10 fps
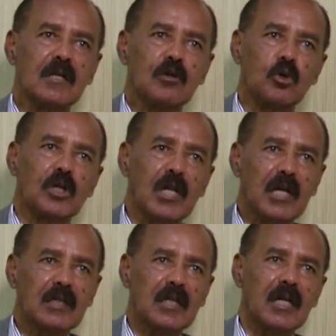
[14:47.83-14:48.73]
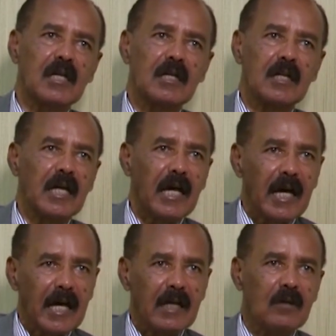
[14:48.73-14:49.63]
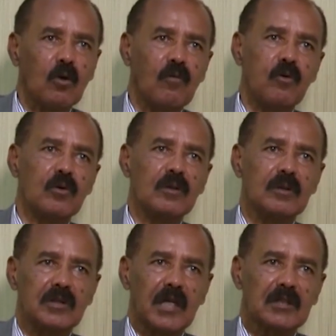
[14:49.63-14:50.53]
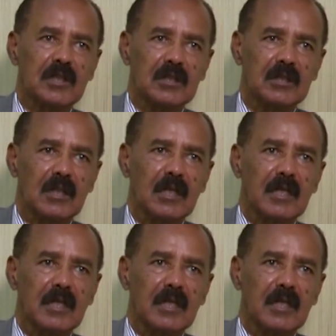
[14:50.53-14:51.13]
unilateral, unlawful sanctions.